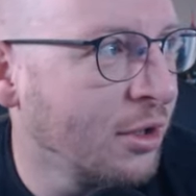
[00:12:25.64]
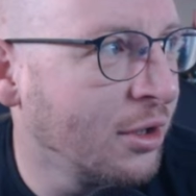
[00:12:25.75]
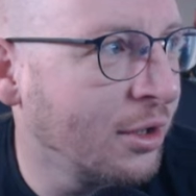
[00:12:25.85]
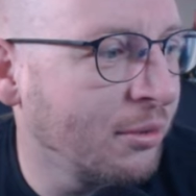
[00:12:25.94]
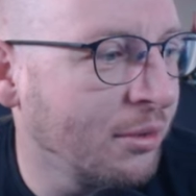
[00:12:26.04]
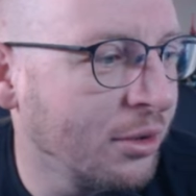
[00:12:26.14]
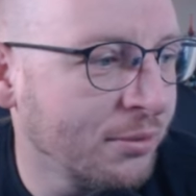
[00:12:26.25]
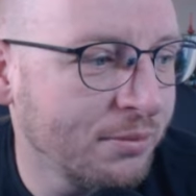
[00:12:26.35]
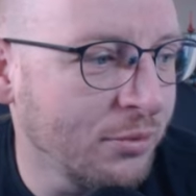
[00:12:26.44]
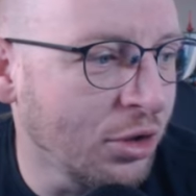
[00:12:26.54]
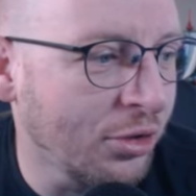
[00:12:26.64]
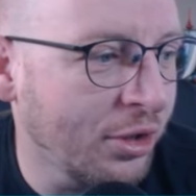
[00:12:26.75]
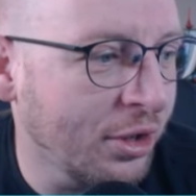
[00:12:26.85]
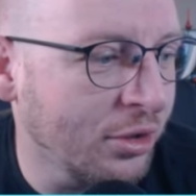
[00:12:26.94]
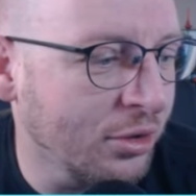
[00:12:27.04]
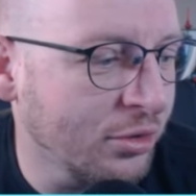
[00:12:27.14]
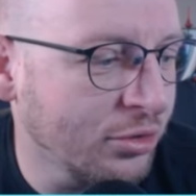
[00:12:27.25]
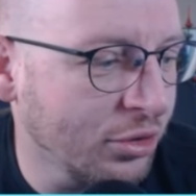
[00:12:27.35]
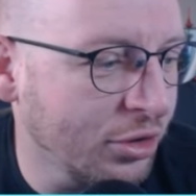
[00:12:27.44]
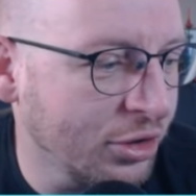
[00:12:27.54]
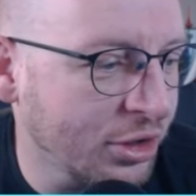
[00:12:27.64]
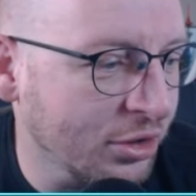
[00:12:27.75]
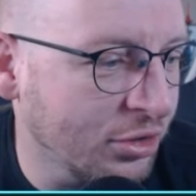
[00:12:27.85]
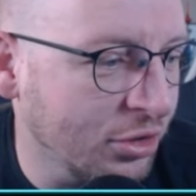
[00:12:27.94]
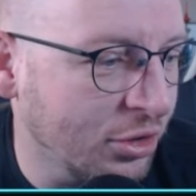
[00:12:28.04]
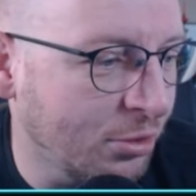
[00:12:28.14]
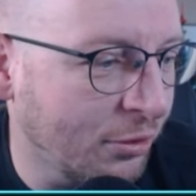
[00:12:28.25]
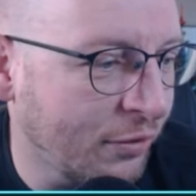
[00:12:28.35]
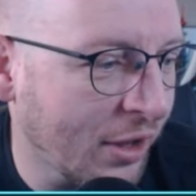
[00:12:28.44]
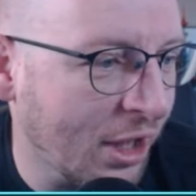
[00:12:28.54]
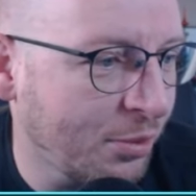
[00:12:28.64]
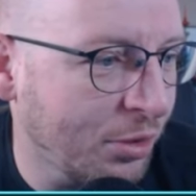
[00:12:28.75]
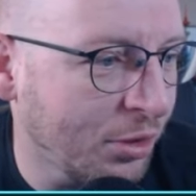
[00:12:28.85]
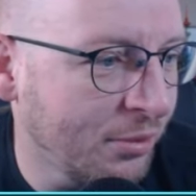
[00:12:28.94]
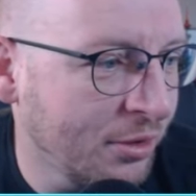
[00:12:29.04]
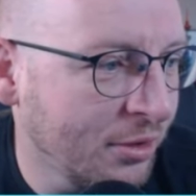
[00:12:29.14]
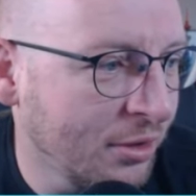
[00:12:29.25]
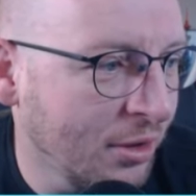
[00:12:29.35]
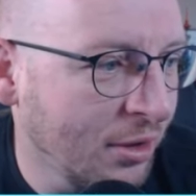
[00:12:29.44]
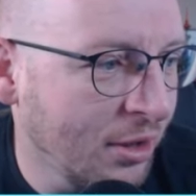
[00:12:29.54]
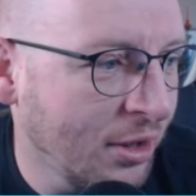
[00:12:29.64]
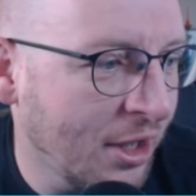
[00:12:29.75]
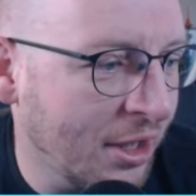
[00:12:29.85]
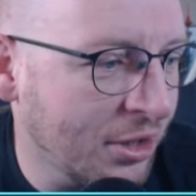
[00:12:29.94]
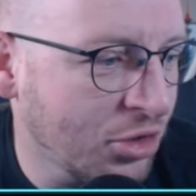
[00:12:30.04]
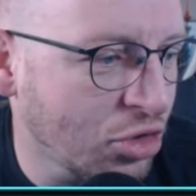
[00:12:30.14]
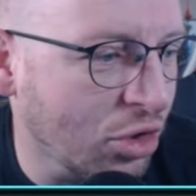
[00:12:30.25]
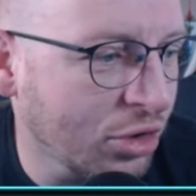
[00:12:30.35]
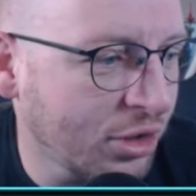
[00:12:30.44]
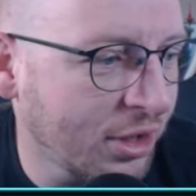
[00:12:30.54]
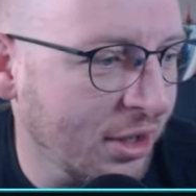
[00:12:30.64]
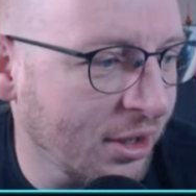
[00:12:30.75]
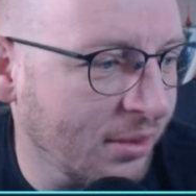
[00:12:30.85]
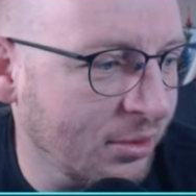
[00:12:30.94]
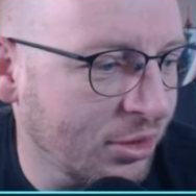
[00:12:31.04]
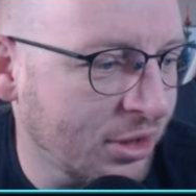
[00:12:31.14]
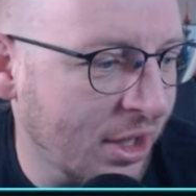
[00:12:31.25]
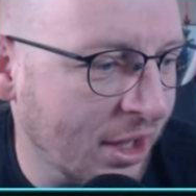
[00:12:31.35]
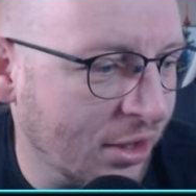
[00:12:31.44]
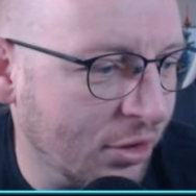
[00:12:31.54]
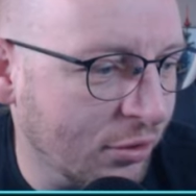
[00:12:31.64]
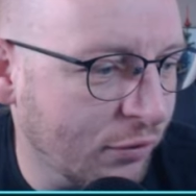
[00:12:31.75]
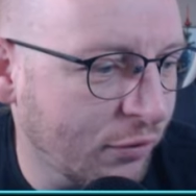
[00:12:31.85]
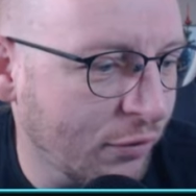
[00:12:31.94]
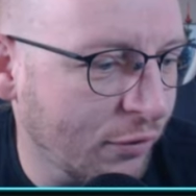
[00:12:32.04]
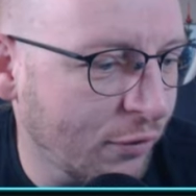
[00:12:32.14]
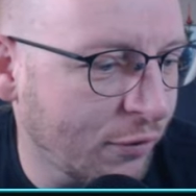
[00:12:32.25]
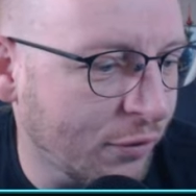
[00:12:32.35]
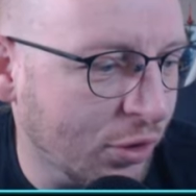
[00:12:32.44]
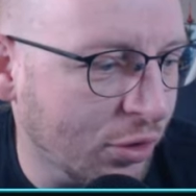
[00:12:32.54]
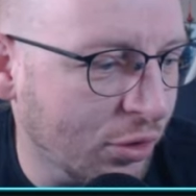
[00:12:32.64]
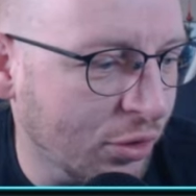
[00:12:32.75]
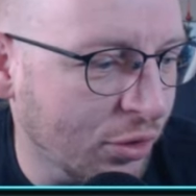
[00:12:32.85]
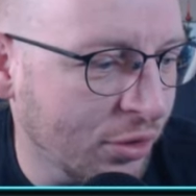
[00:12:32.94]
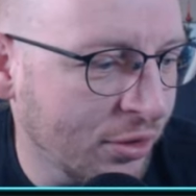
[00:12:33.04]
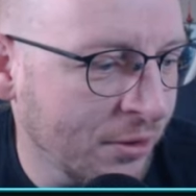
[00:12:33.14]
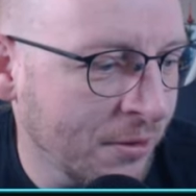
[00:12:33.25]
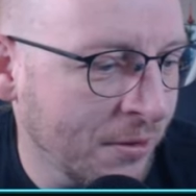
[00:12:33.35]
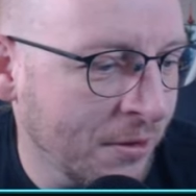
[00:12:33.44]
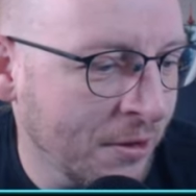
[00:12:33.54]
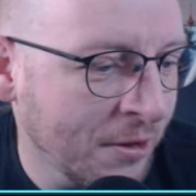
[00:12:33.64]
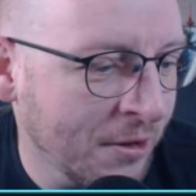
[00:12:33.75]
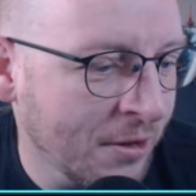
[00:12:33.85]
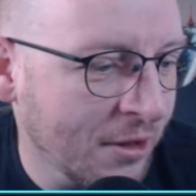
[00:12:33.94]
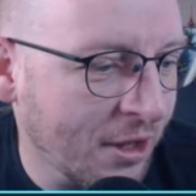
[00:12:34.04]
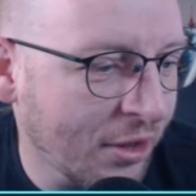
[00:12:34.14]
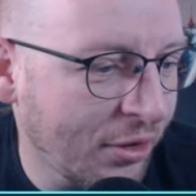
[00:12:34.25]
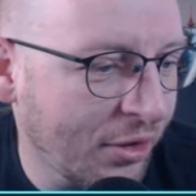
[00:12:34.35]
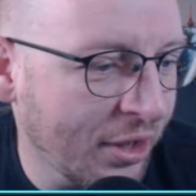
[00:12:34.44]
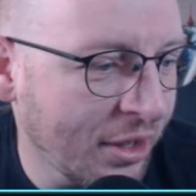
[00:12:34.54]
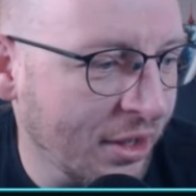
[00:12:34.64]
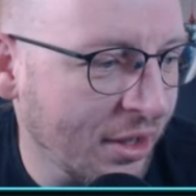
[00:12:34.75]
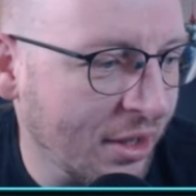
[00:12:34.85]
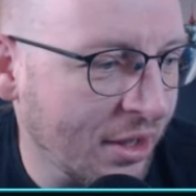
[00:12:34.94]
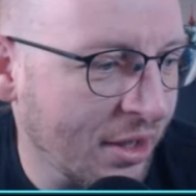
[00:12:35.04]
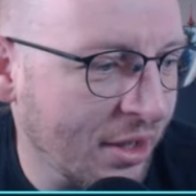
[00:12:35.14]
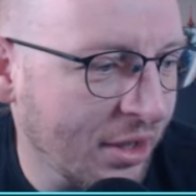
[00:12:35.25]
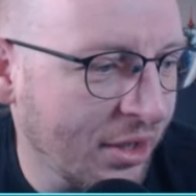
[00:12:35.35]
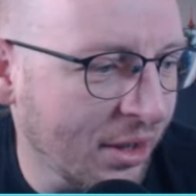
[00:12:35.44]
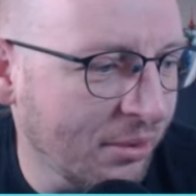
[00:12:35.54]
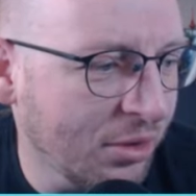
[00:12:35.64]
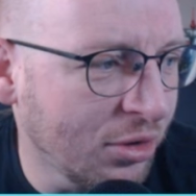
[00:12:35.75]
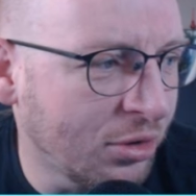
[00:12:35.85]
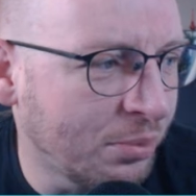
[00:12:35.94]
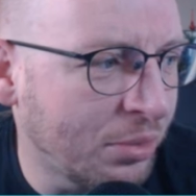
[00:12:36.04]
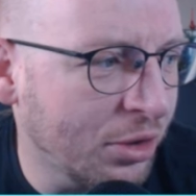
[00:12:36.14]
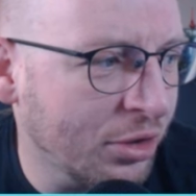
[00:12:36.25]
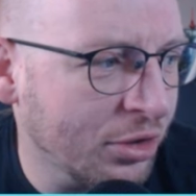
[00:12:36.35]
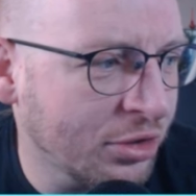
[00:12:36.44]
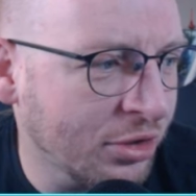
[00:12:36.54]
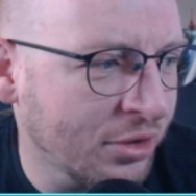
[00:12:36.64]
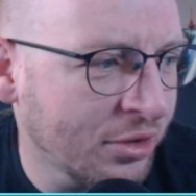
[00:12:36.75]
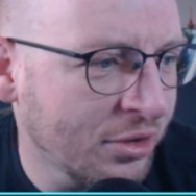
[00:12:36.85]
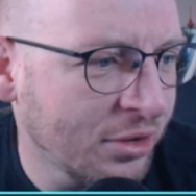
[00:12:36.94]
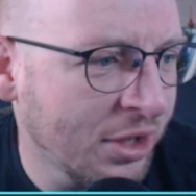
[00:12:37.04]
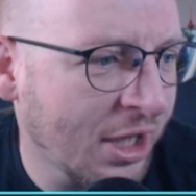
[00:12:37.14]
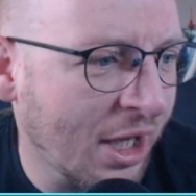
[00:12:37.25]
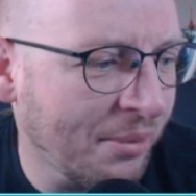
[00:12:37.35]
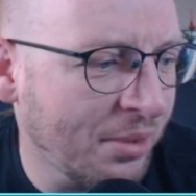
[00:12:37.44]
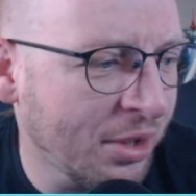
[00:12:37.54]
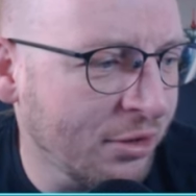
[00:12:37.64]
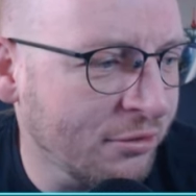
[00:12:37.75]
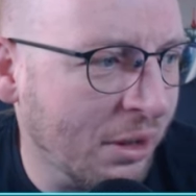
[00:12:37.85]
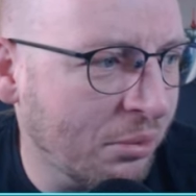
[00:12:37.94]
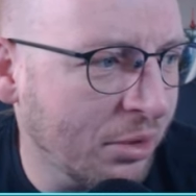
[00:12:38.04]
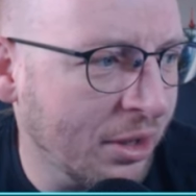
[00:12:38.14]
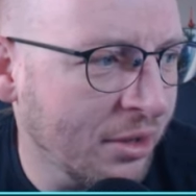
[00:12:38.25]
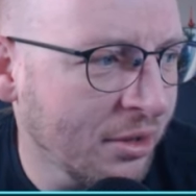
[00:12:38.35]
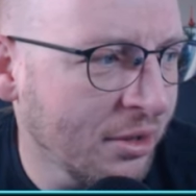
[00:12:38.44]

And there we go. Nothing at all. So Urshel's going to come off for Akpom. Sorte, I'm going to take off for... I think I'm going to go Bergesen. He can play on the right wing.